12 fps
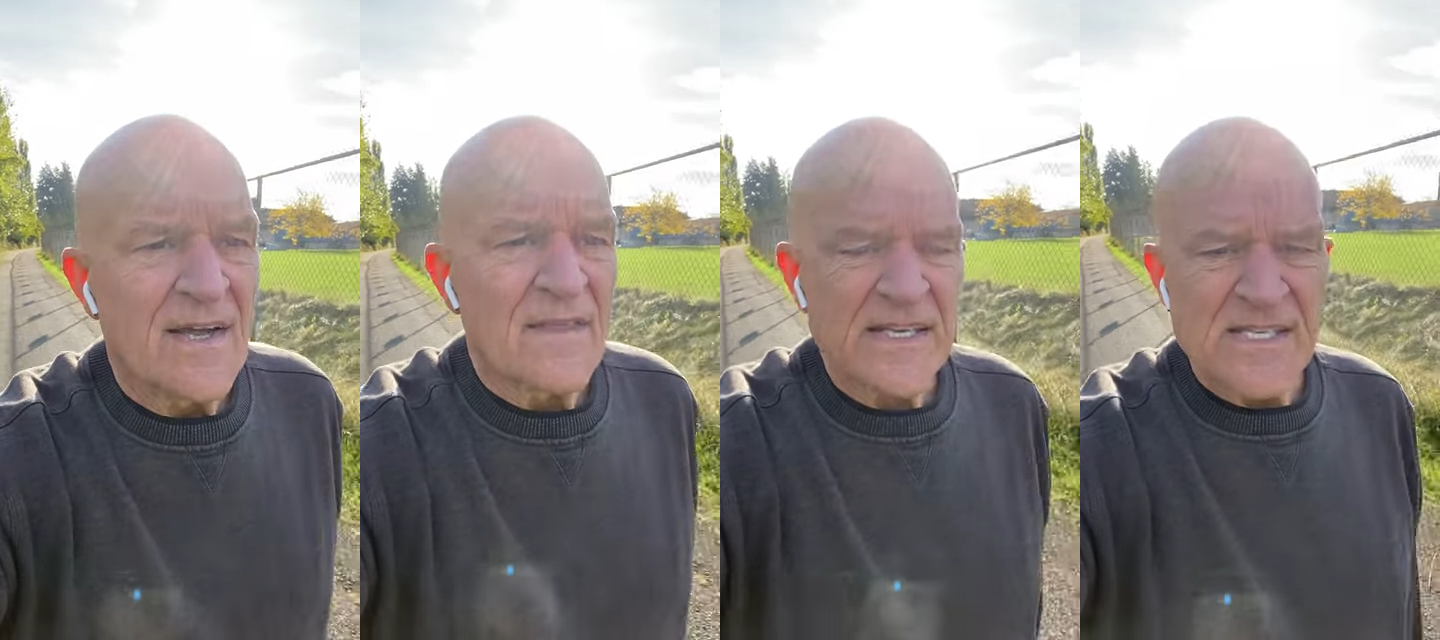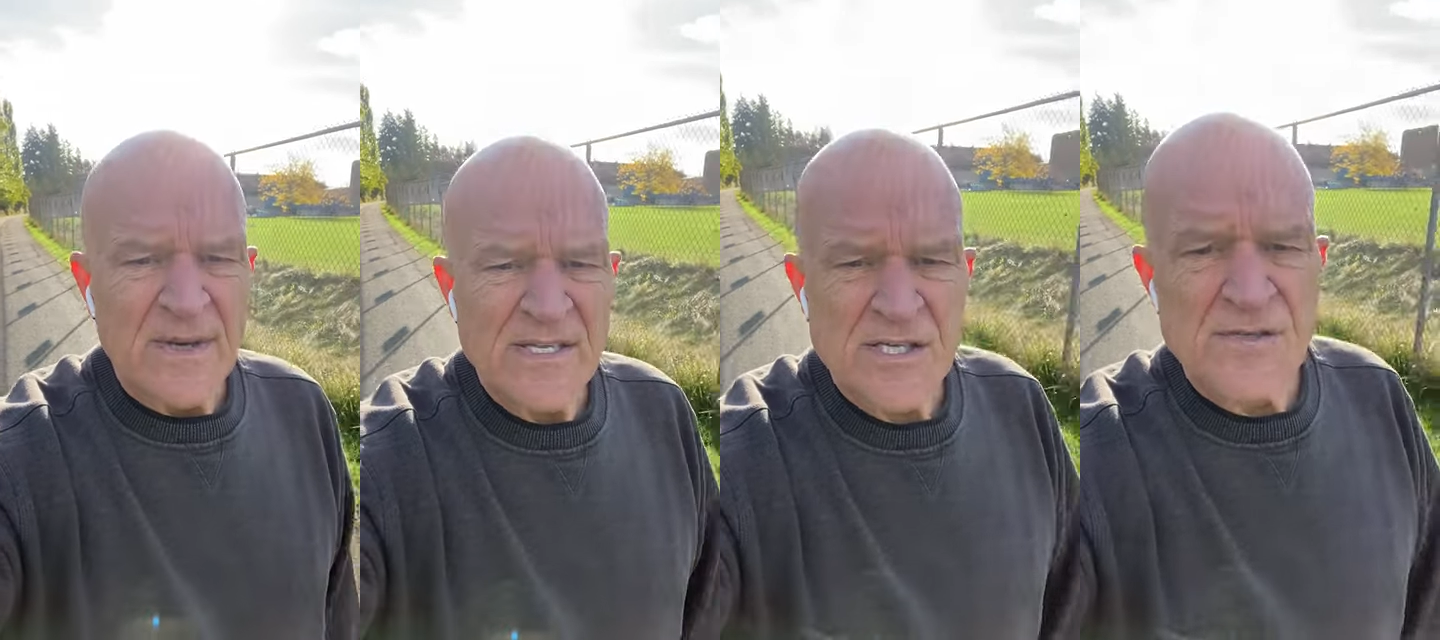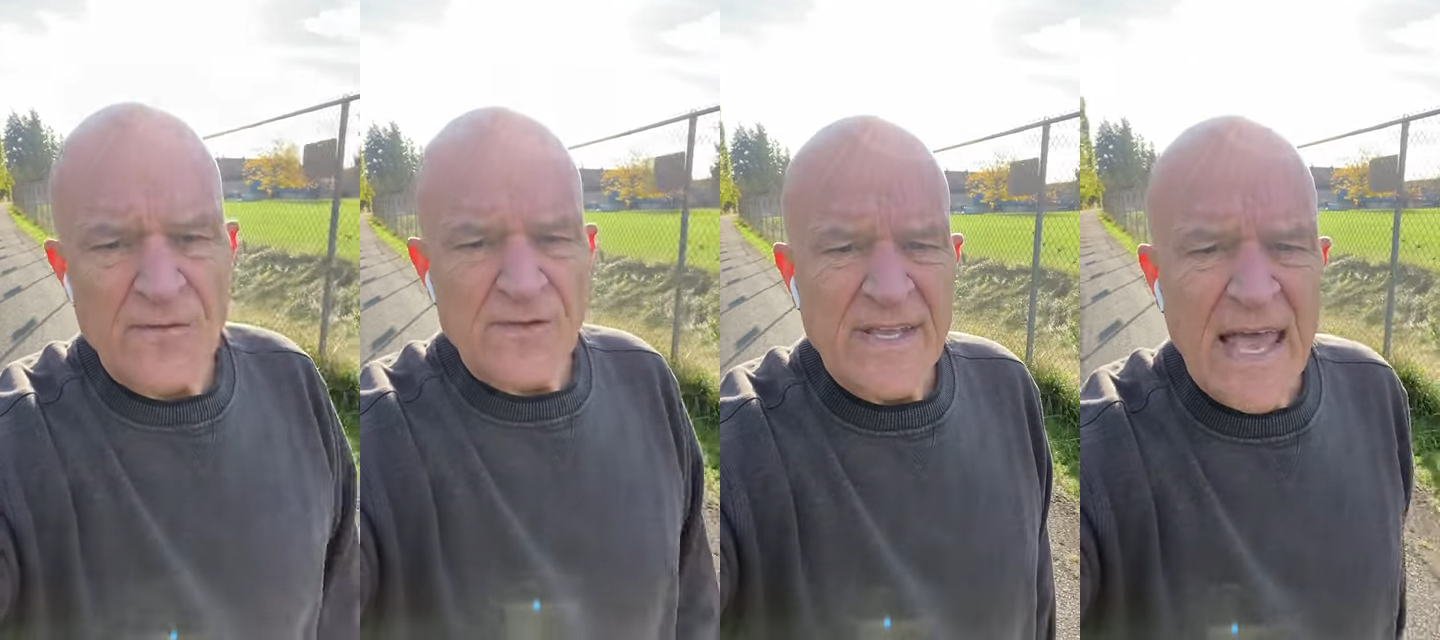That's the message
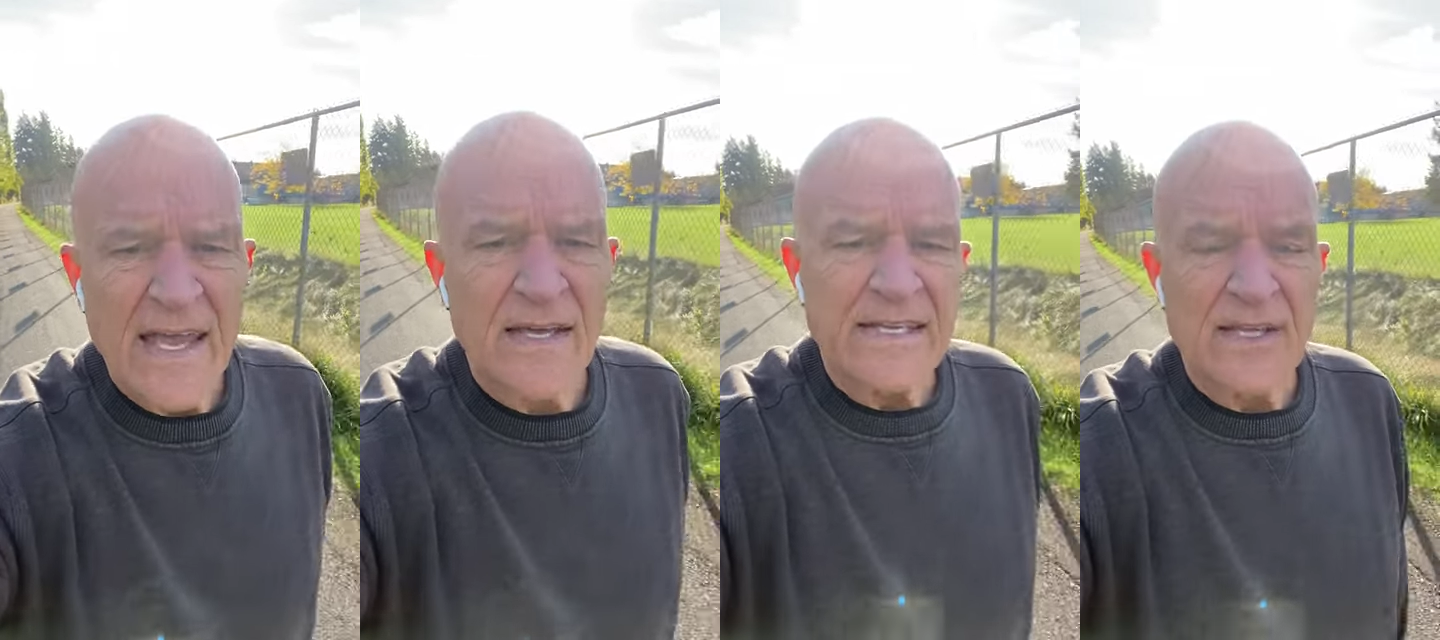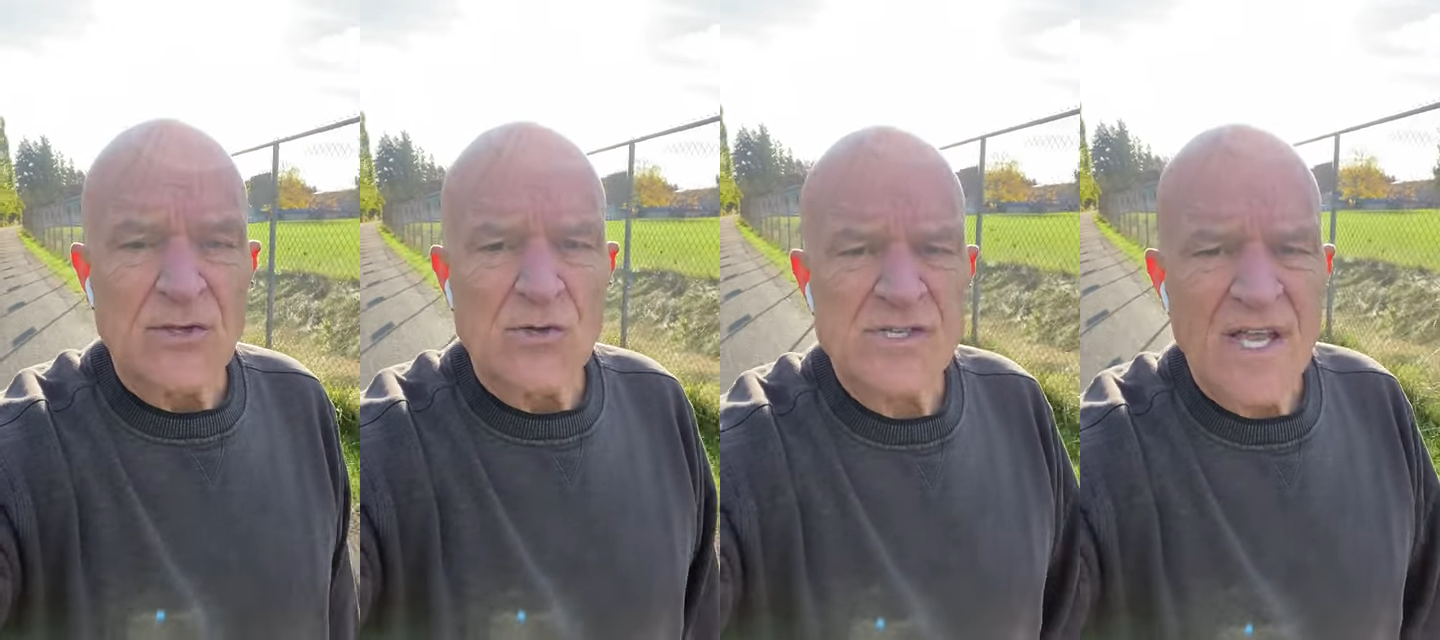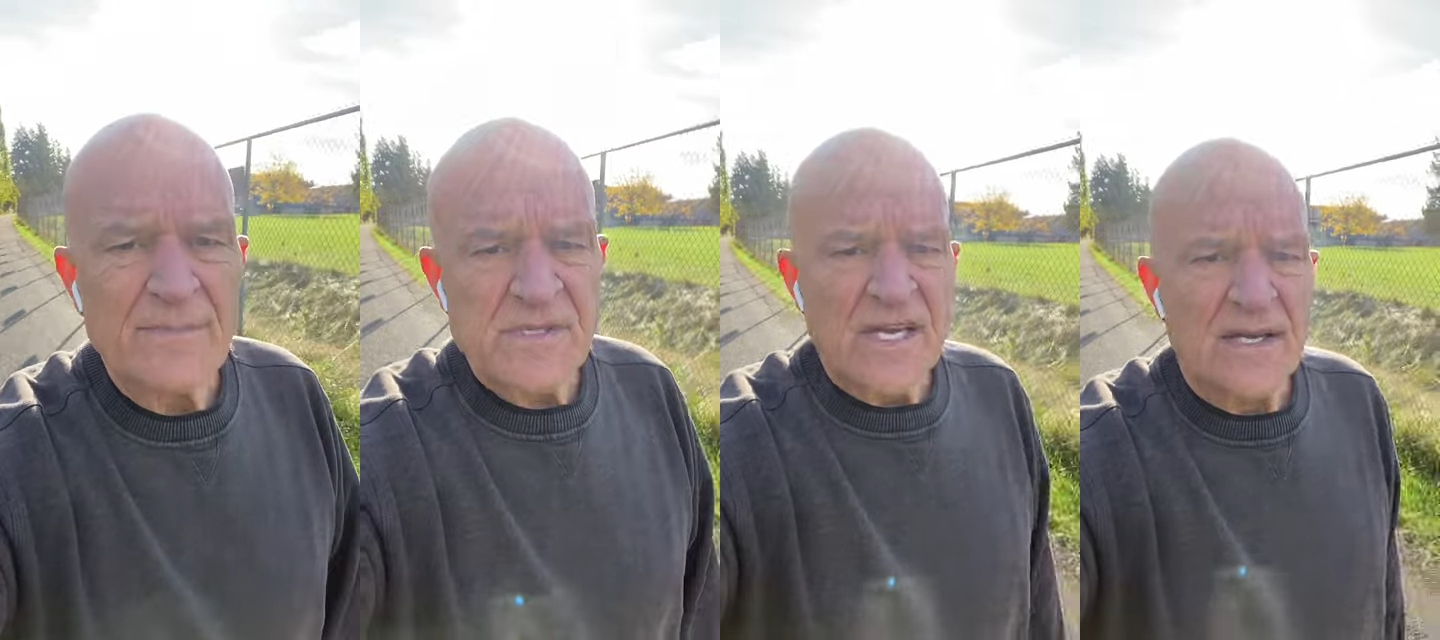for the day. Get those
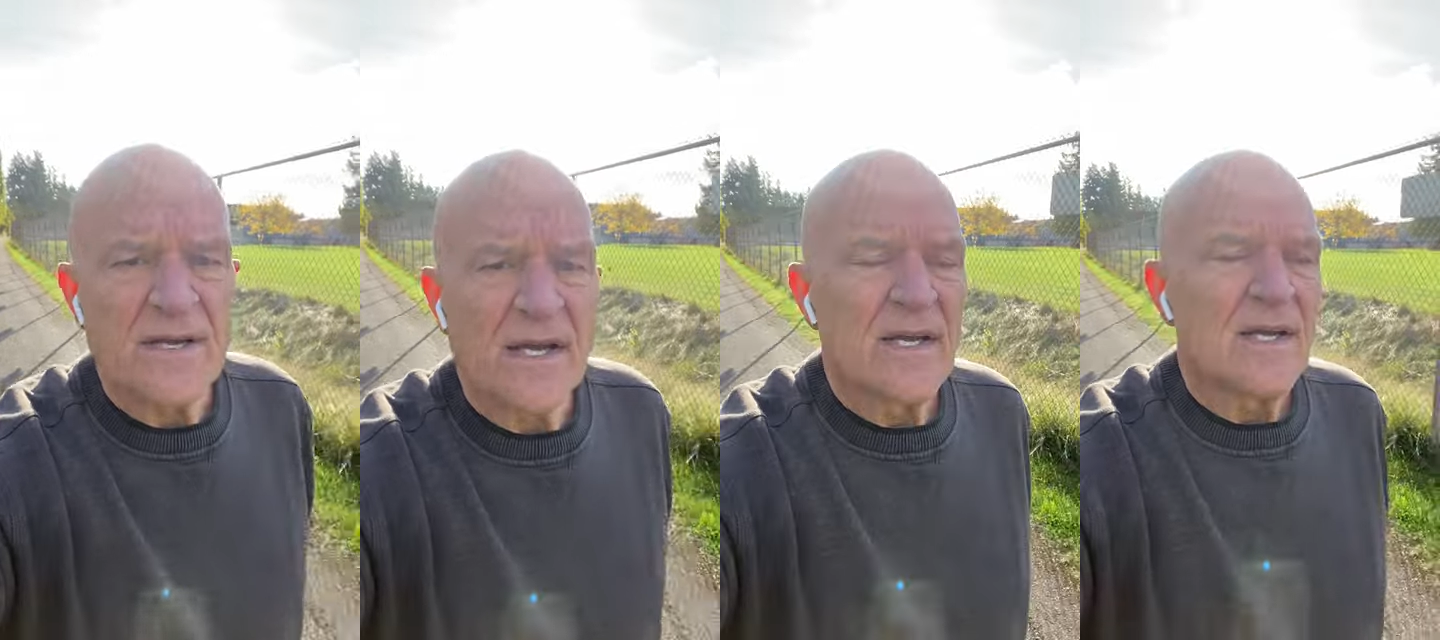steps in.